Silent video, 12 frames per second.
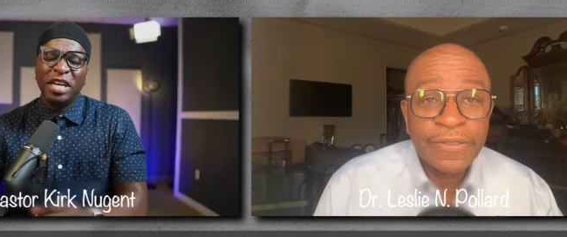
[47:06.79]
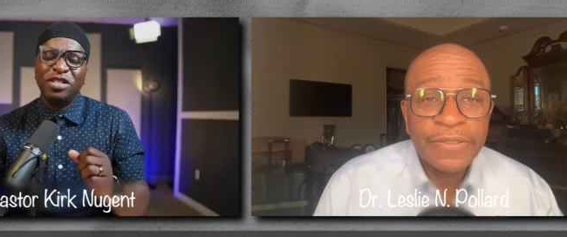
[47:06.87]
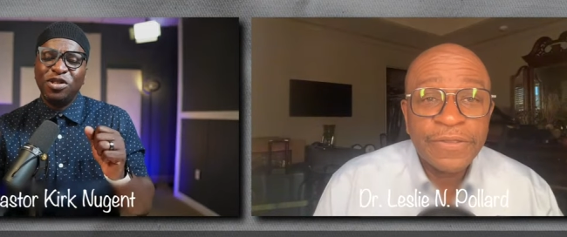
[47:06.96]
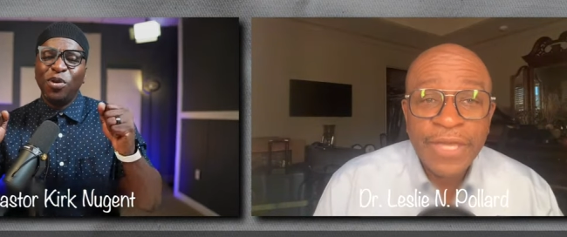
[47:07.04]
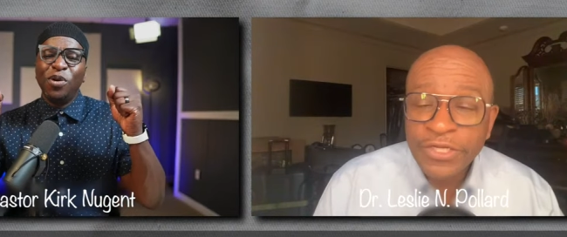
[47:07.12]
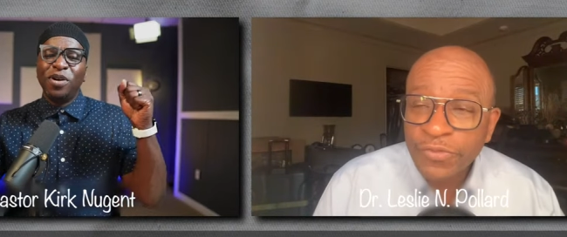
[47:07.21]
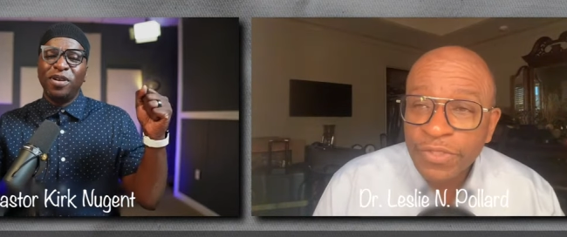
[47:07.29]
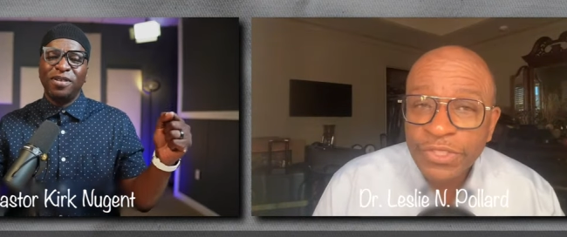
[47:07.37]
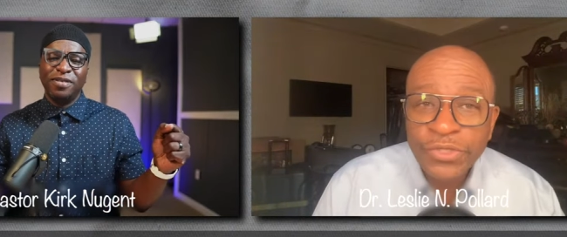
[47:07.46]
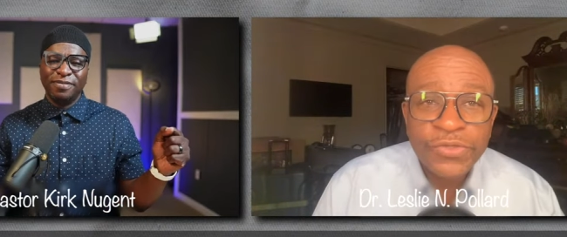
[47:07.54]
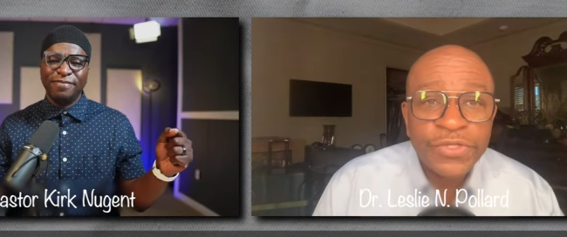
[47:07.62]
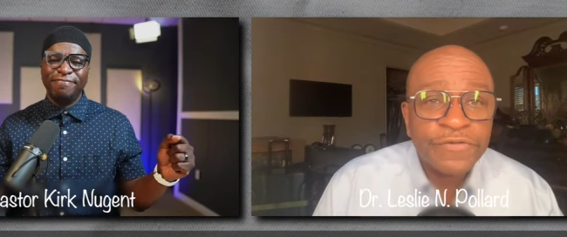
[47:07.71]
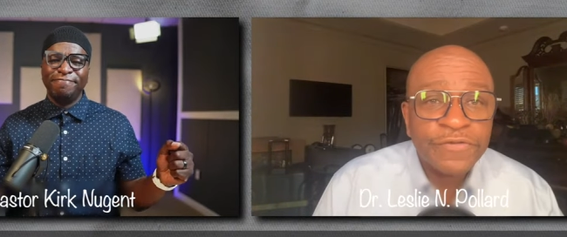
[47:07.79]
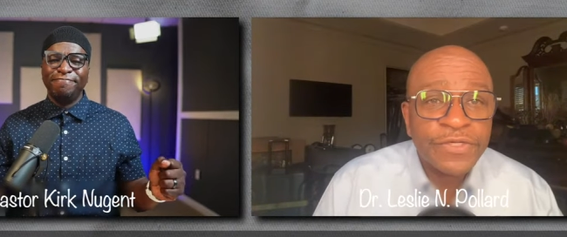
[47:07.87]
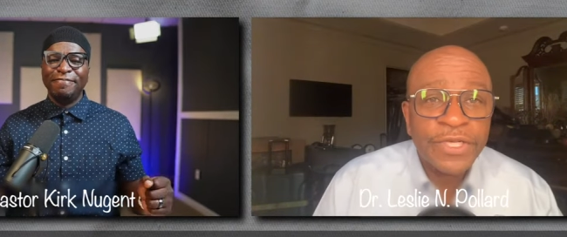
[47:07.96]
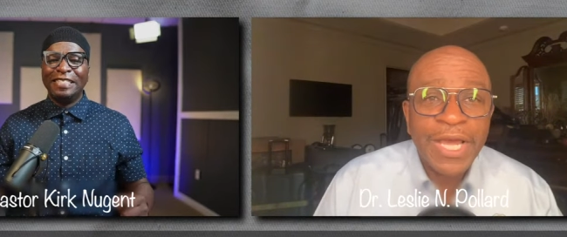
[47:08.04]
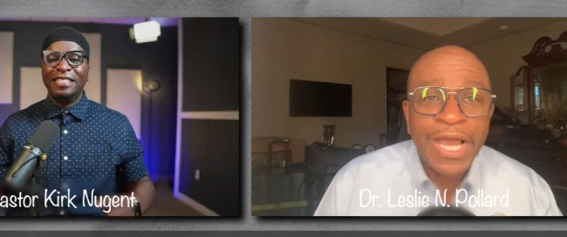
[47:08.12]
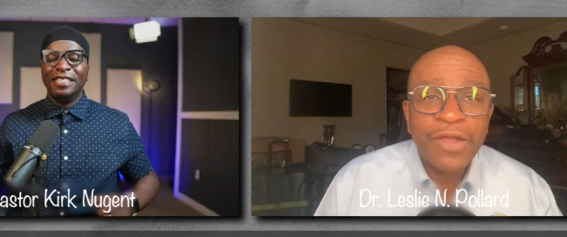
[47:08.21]
Speaker 1: victor. That's what Joseph
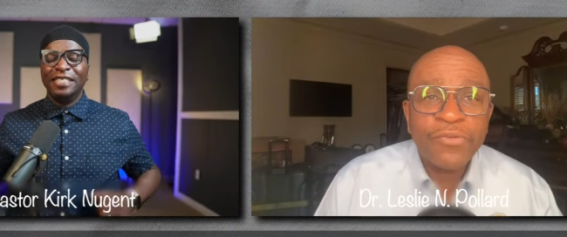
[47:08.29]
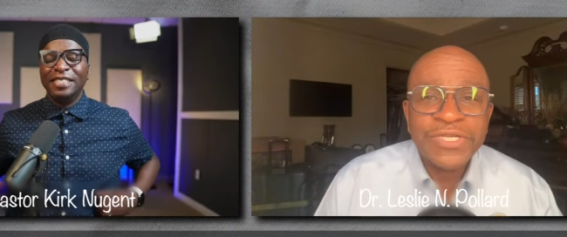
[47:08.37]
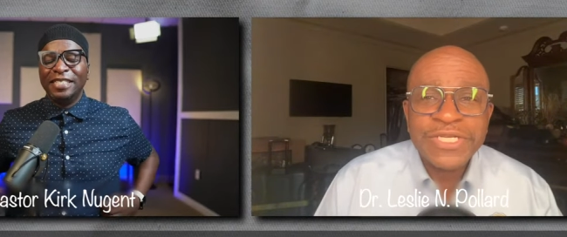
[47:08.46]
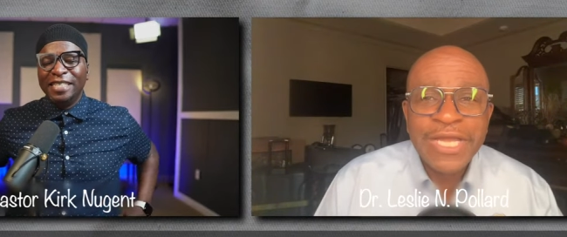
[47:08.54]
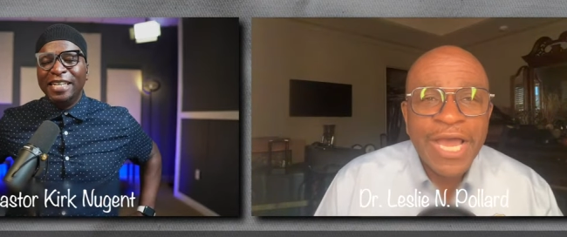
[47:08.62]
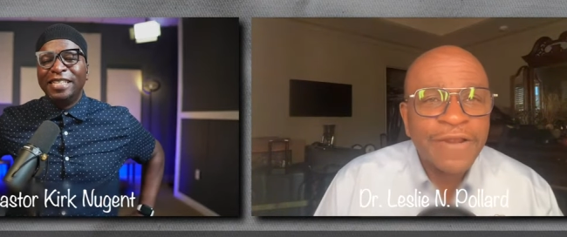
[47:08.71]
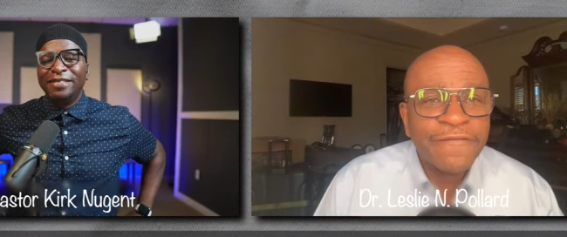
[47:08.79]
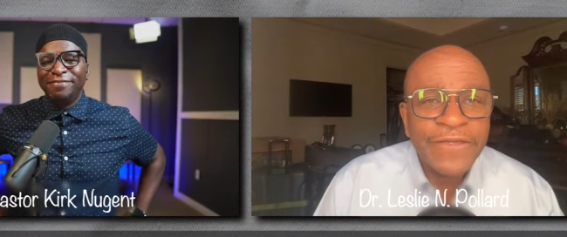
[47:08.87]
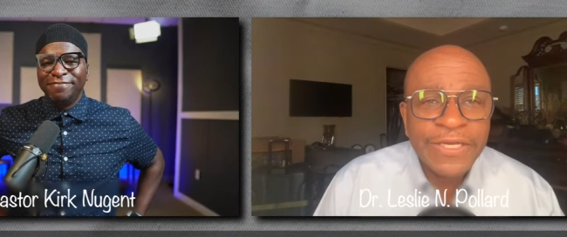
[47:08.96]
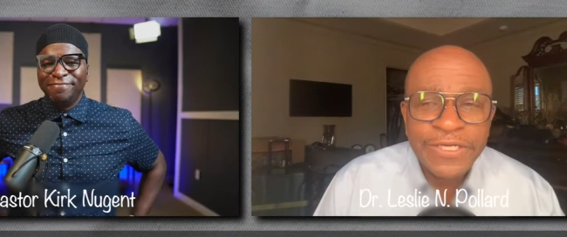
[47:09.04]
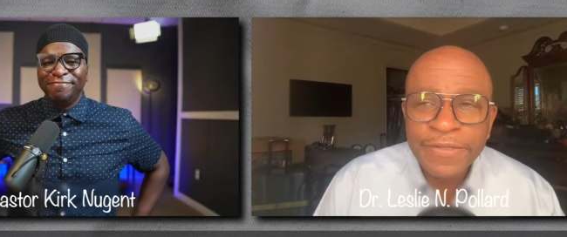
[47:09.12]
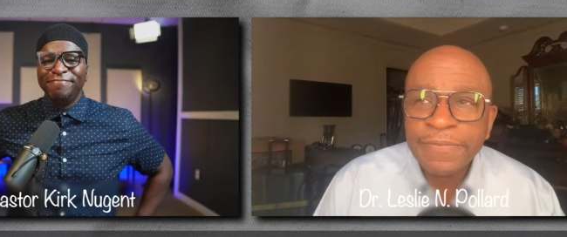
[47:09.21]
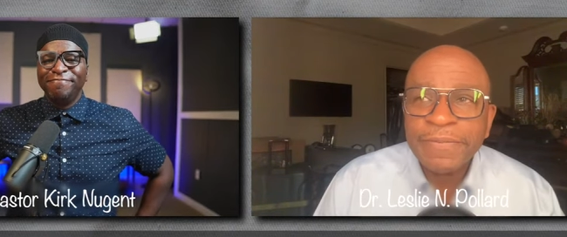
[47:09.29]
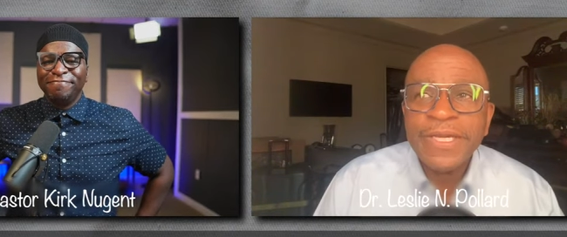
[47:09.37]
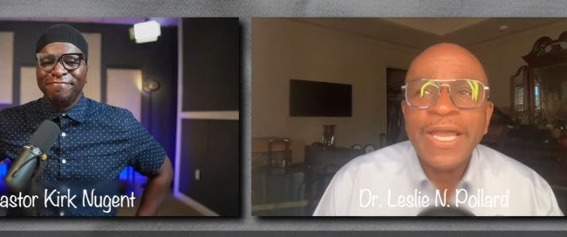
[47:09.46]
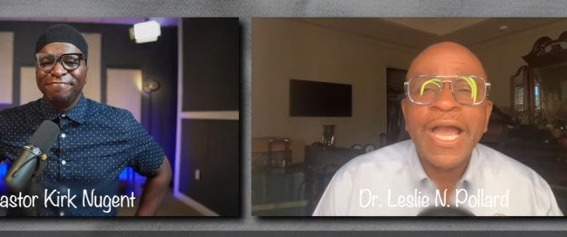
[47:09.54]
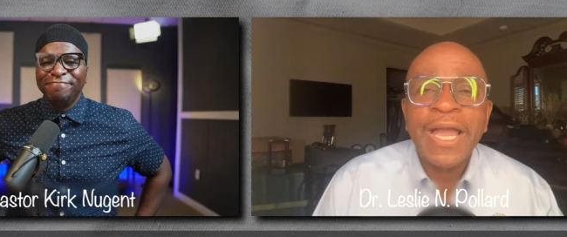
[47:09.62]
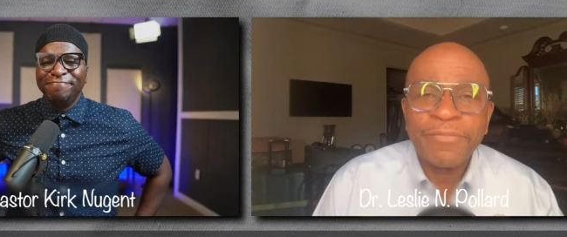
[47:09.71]
said. I was not a victim,
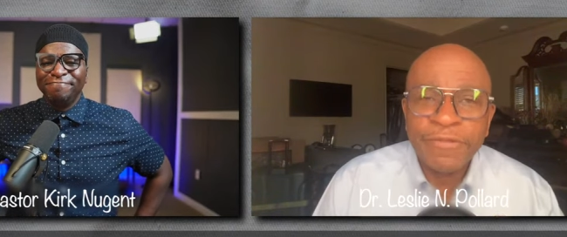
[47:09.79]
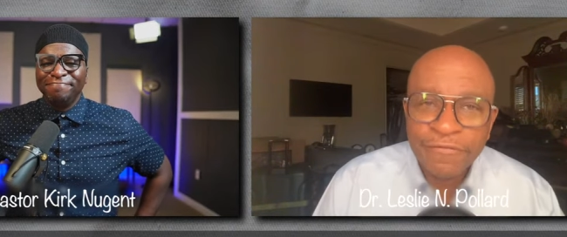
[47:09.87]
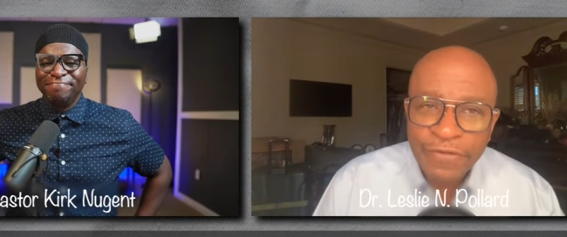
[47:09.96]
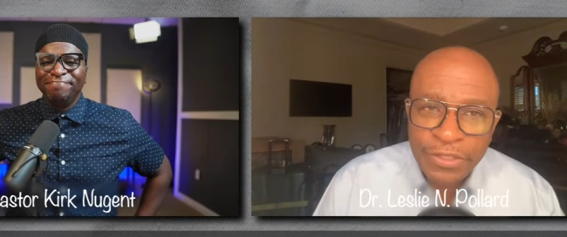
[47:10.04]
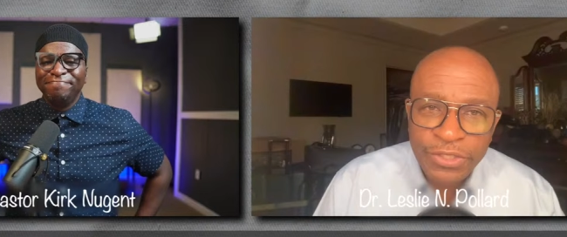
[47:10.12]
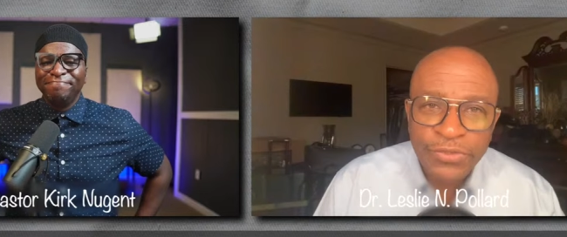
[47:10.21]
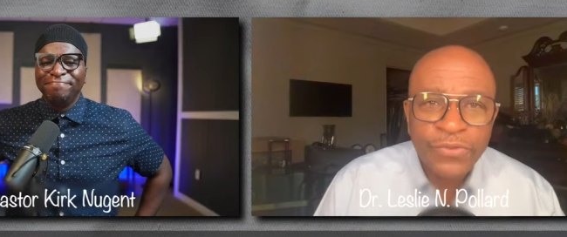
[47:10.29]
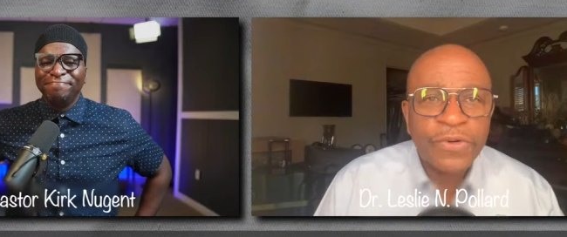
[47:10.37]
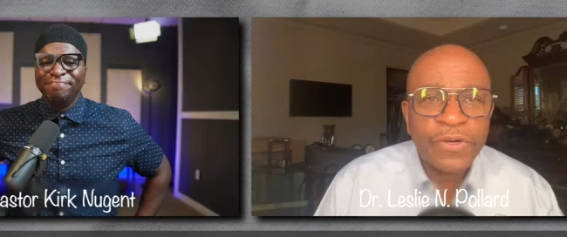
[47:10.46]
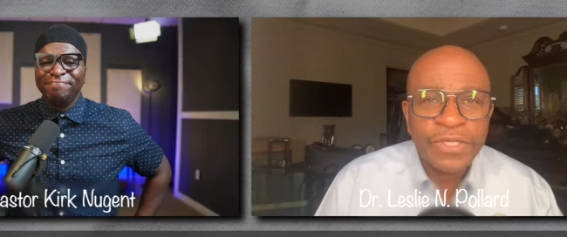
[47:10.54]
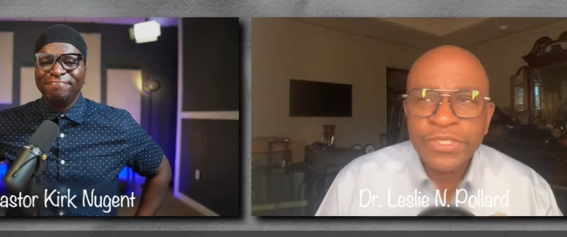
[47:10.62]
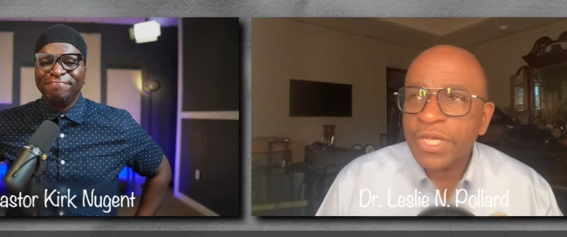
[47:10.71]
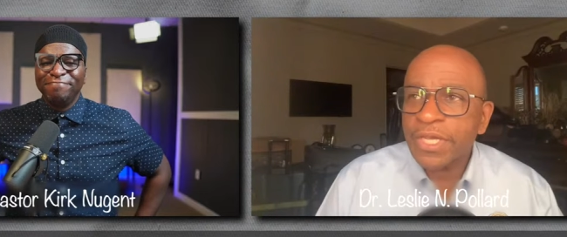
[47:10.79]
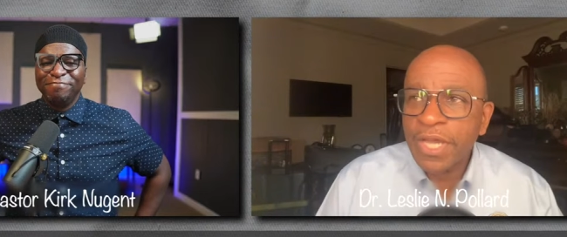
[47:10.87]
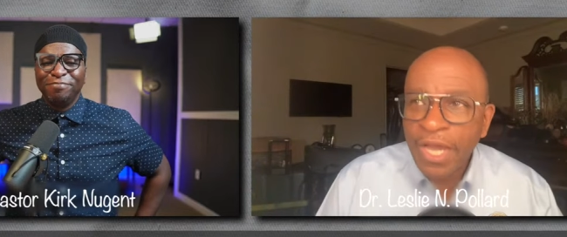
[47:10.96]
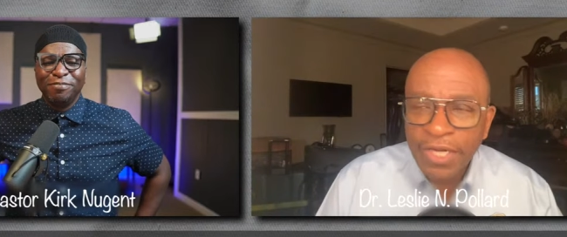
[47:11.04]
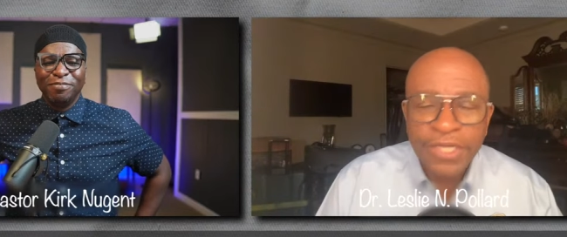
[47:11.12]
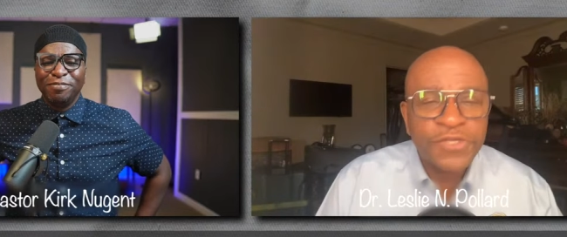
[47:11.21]
I'm the victor. He said,
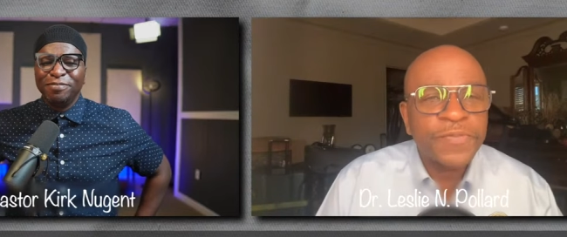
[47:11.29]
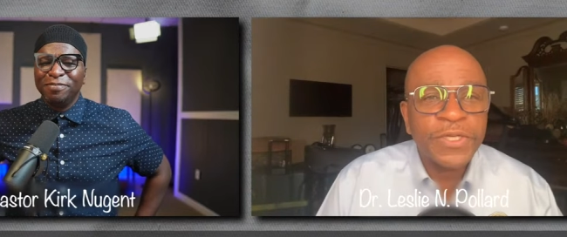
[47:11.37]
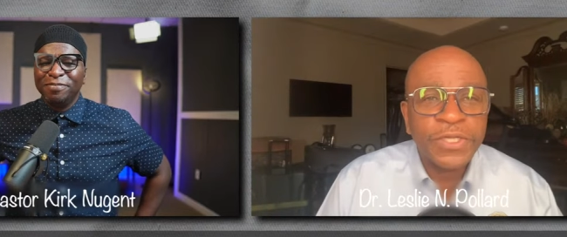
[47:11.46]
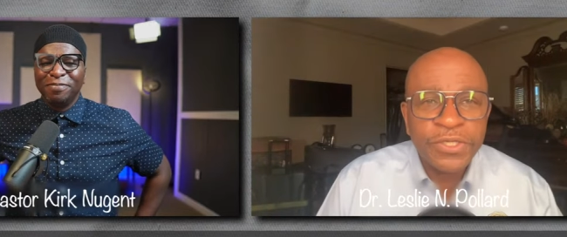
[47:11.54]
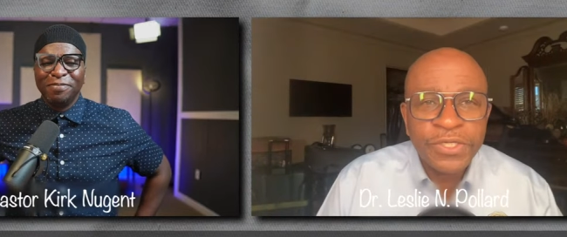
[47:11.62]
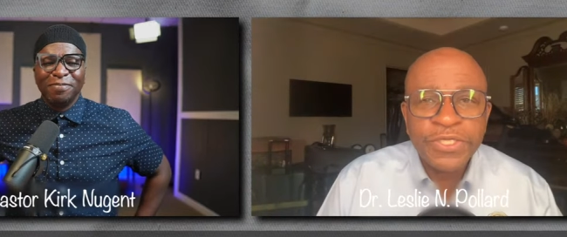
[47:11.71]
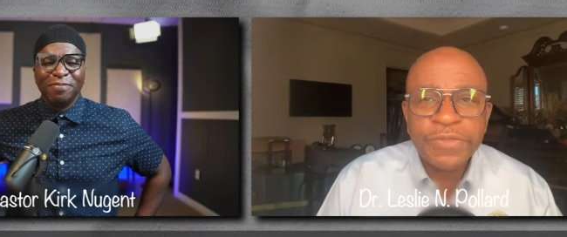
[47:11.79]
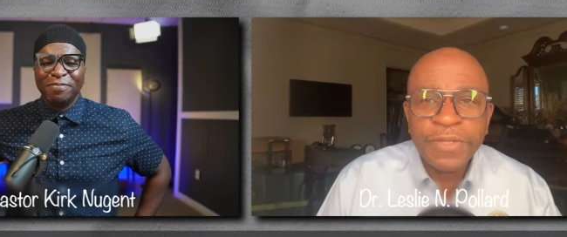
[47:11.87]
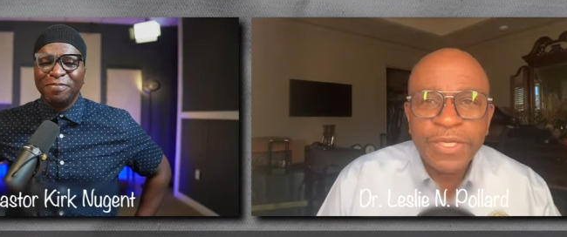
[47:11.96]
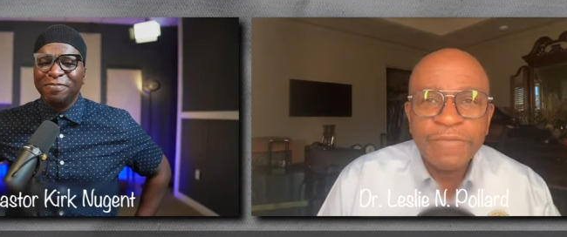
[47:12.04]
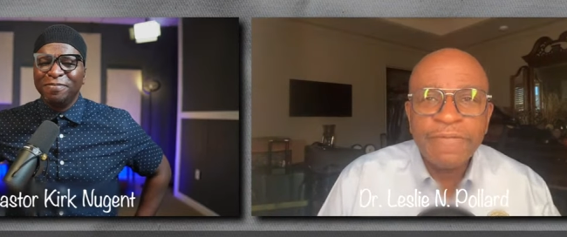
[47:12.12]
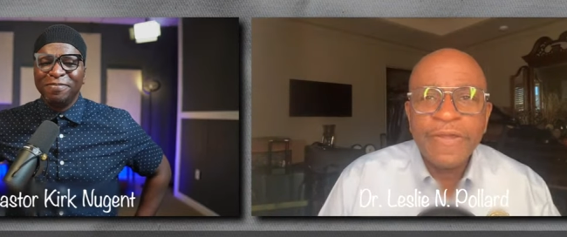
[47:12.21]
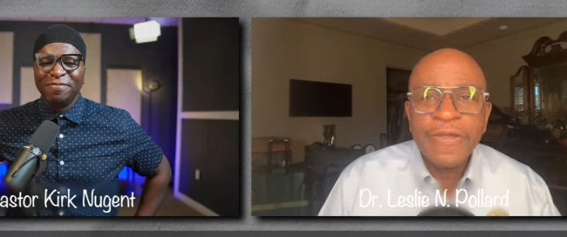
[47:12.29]
God has been good to me,